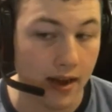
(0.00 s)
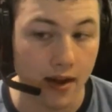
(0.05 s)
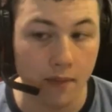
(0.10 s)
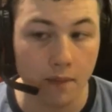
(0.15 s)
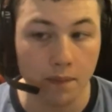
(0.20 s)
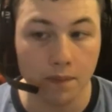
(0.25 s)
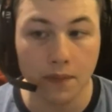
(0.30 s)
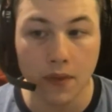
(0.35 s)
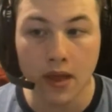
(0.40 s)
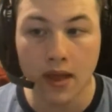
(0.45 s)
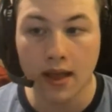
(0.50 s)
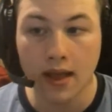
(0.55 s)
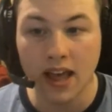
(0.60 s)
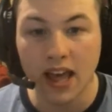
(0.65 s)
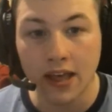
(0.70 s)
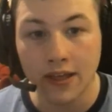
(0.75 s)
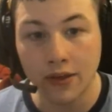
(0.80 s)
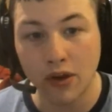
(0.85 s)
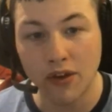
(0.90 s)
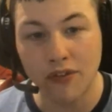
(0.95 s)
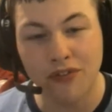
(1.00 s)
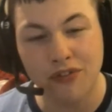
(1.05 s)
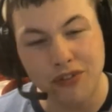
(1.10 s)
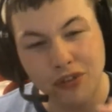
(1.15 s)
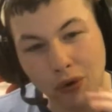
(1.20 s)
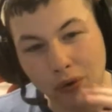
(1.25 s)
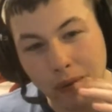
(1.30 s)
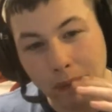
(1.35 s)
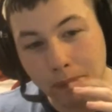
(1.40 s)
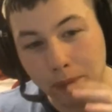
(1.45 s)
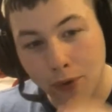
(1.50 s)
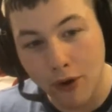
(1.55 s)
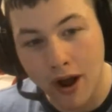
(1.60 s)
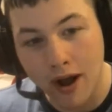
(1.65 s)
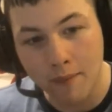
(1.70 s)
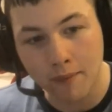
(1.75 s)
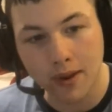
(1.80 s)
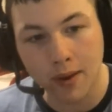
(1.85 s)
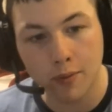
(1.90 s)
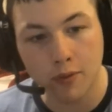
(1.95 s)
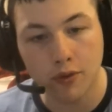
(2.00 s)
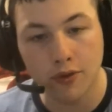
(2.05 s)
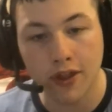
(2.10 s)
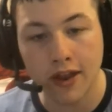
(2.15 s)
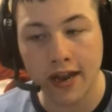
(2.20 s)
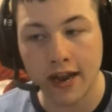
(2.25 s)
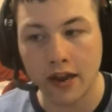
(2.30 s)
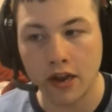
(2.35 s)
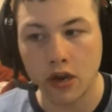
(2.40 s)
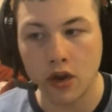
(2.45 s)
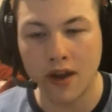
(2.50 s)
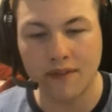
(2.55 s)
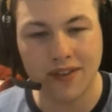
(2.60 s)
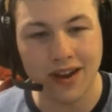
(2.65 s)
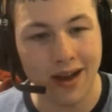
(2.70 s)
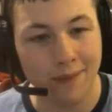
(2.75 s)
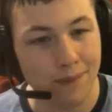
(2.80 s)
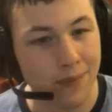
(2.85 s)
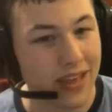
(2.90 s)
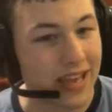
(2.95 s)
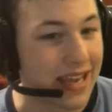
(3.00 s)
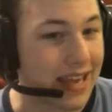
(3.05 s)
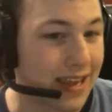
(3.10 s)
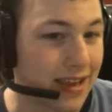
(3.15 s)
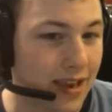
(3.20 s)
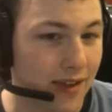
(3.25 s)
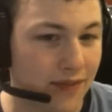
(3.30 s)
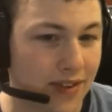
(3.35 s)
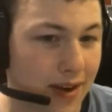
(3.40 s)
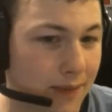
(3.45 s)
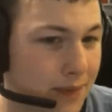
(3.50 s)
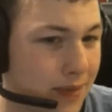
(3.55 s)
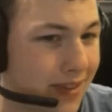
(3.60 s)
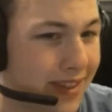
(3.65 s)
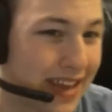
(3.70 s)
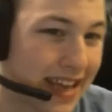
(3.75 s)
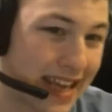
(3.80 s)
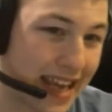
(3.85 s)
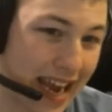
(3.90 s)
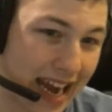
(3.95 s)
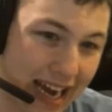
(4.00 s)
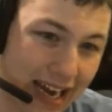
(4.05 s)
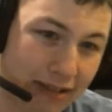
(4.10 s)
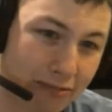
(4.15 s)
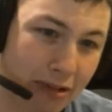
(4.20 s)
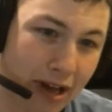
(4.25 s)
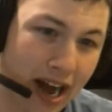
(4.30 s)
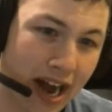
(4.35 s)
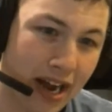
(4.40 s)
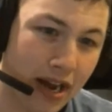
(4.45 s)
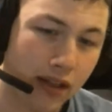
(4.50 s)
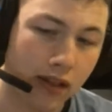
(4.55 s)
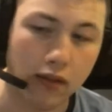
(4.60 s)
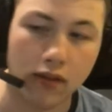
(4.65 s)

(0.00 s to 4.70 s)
The only problem comes with it, you have to up the gain a lot.